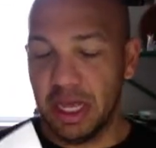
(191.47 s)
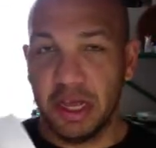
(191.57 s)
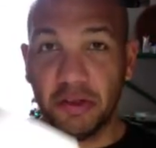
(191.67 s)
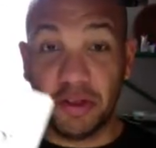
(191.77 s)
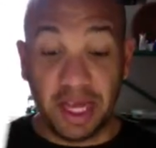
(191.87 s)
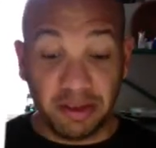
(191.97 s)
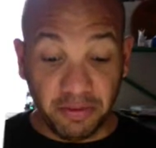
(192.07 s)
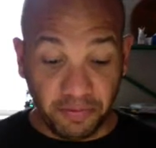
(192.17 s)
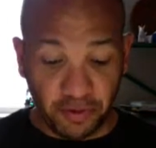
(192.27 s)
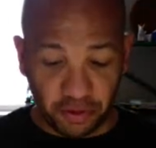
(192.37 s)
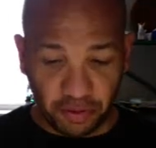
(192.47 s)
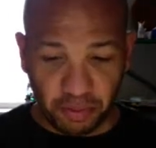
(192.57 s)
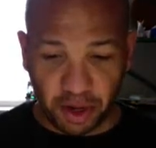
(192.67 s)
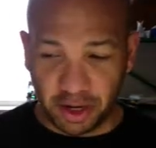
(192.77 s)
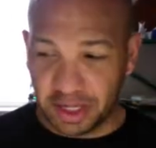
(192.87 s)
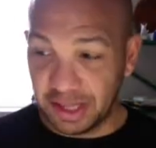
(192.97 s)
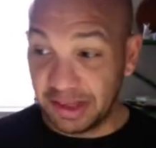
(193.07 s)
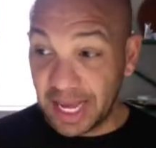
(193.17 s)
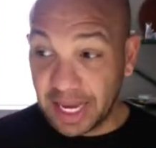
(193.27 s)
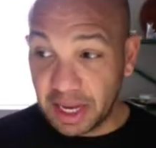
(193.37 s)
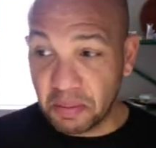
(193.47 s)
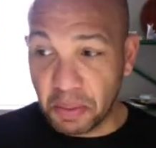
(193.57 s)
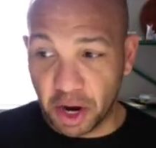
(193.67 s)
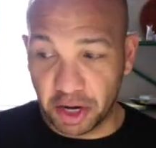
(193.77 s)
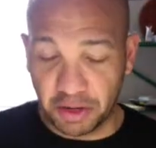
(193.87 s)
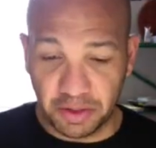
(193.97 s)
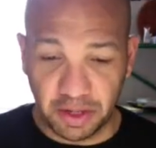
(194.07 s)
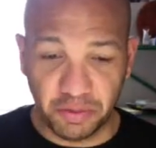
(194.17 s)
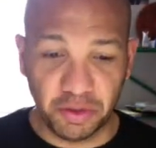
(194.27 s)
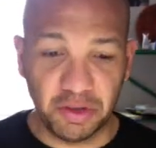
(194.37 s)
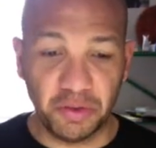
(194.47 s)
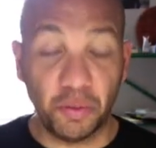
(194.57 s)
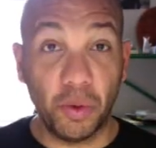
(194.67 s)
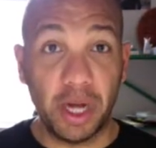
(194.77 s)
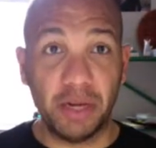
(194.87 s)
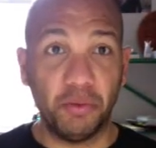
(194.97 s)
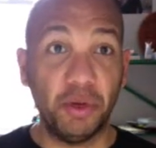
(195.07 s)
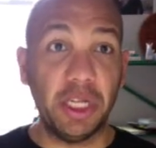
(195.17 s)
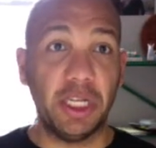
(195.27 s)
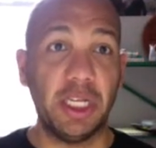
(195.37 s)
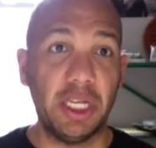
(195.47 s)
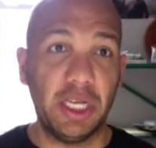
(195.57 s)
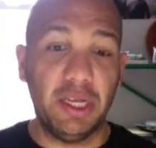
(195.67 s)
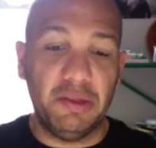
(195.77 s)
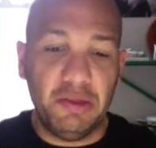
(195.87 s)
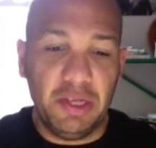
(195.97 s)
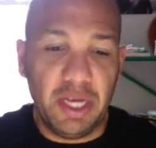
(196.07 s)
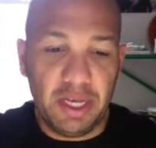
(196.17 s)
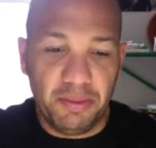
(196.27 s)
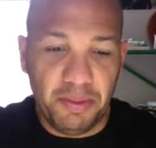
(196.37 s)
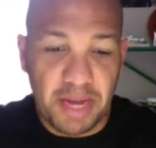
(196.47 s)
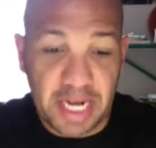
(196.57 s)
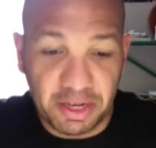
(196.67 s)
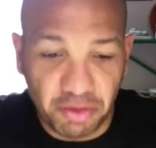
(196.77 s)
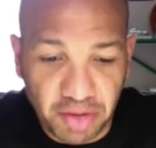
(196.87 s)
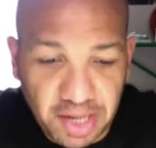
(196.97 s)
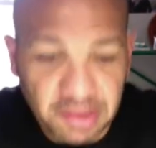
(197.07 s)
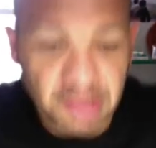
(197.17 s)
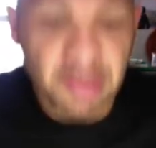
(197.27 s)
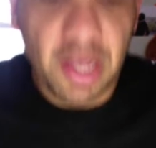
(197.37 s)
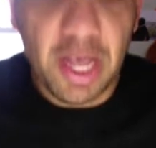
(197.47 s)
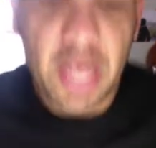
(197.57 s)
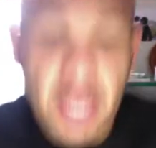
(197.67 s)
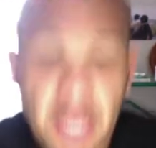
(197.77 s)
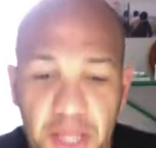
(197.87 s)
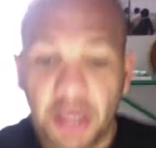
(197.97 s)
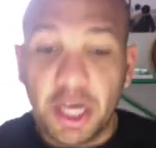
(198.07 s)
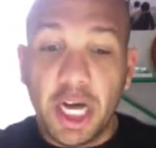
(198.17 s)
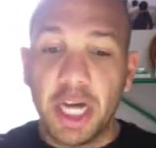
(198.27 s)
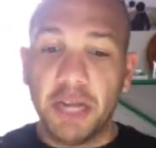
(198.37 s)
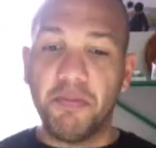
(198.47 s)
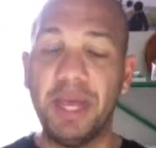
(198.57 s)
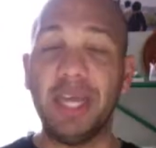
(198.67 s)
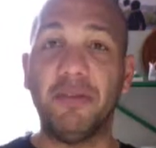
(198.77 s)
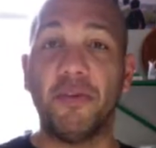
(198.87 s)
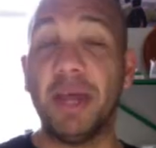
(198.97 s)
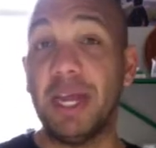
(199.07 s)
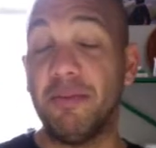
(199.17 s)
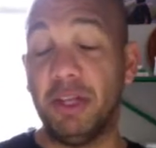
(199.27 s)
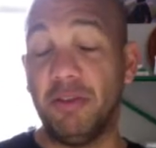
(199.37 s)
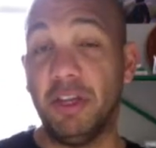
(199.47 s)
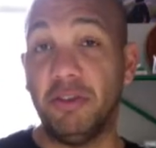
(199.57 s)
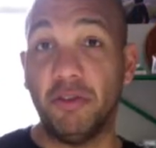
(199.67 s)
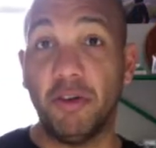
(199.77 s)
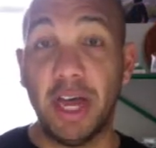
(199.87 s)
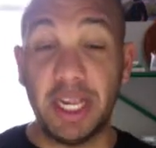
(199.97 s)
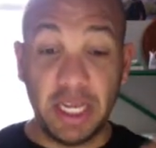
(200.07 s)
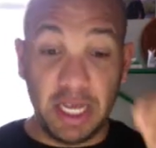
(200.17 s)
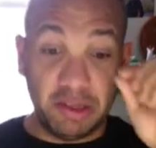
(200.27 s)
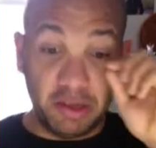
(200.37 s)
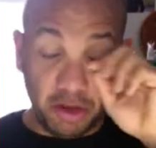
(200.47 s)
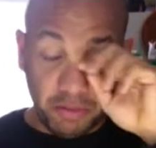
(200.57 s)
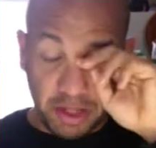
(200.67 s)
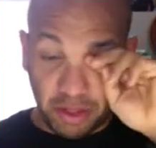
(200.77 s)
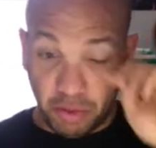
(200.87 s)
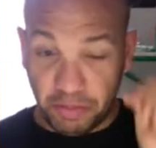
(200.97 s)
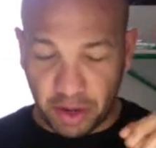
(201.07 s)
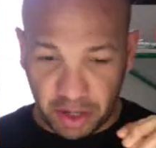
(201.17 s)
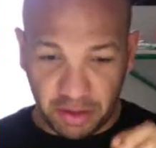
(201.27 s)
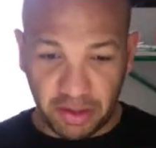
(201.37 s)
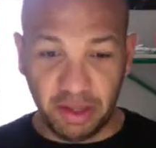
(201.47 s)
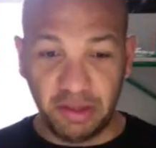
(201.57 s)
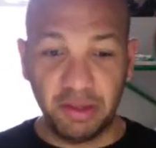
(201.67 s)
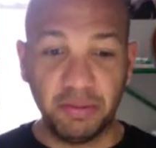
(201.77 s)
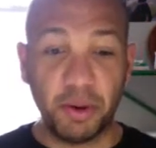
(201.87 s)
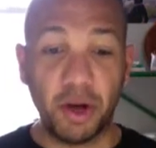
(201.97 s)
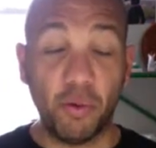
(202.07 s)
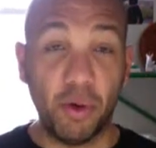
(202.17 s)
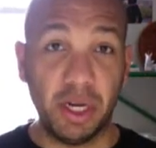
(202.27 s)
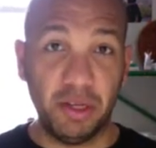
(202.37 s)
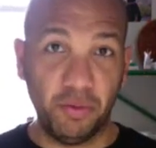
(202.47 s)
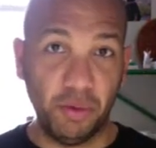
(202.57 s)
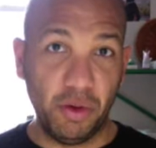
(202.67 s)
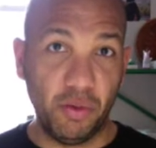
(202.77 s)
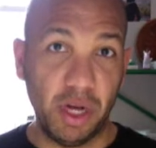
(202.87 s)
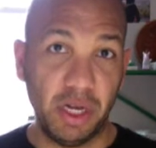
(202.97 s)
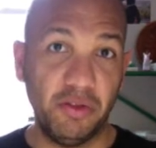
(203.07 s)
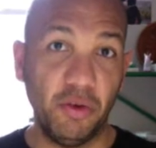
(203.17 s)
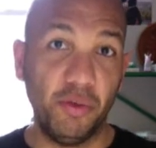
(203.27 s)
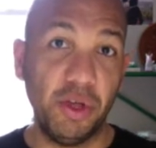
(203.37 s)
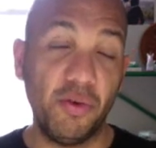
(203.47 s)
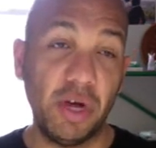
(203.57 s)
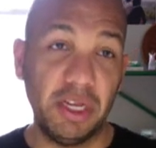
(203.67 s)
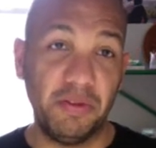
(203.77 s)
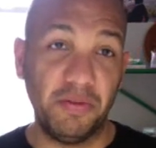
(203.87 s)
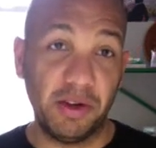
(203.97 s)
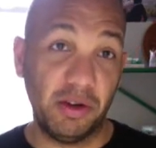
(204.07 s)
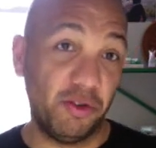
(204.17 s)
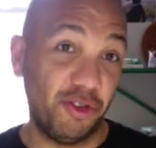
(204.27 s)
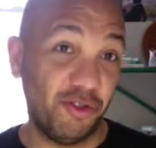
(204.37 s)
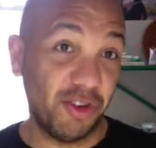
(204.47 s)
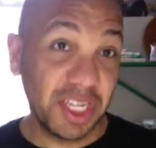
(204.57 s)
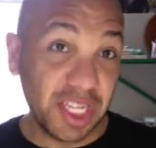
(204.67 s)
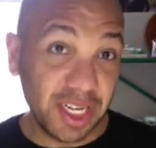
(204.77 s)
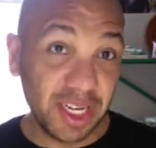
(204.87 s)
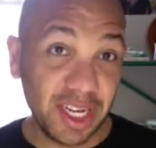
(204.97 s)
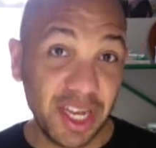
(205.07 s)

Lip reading: So that's the first part. The second part of this, which is what really is the main exercise, is the cut paste from handmade to digital. And it's going to be in 3 parts. This is part 1, is week 1. So week 1 is very restricted.